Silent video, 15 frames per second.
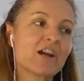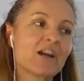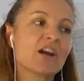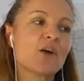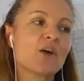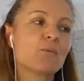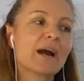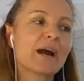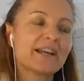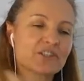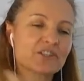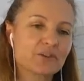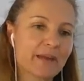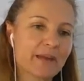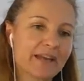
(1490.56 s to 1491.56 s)
a way
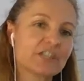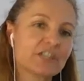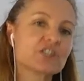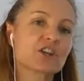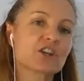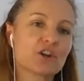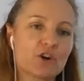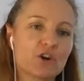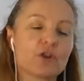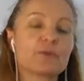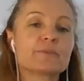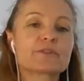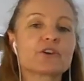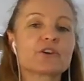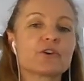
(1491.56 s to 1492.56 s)
to manage and cope.
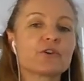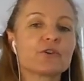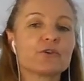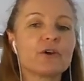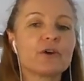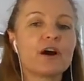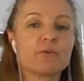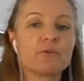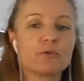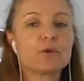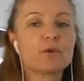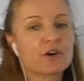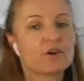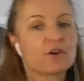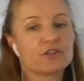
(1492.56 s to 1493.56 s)
So I will
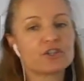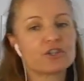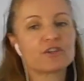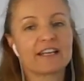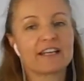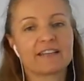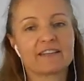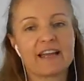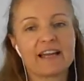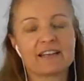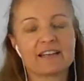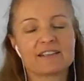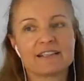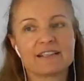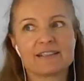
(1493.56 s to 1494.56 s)
work on treating
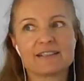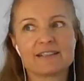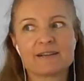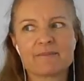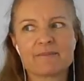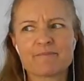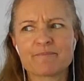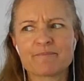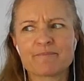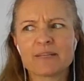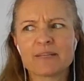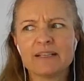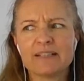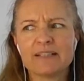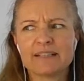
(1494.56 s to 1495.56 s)
that.
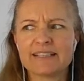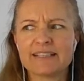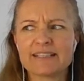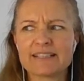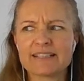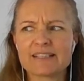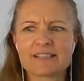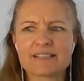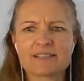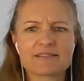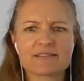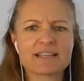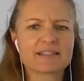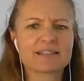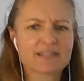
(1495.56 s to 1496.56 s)
And
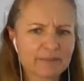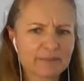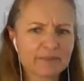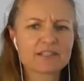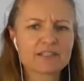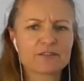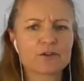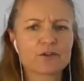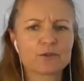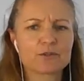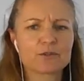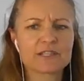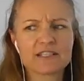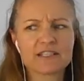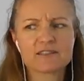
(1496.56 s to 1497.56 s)
yeah, sleeping
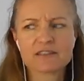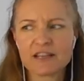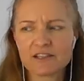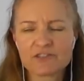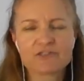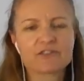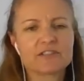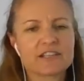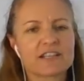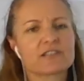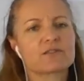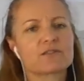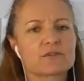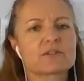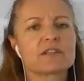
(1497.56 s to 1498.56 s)
difficulties,
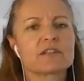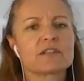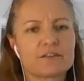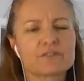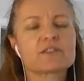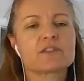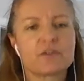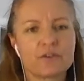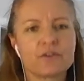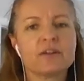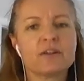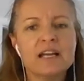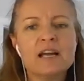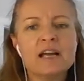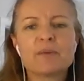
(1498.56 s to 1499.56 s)
gastrointestinal stuff. So,
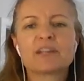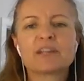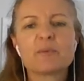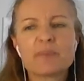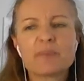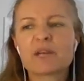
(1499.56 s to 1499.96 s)
but the big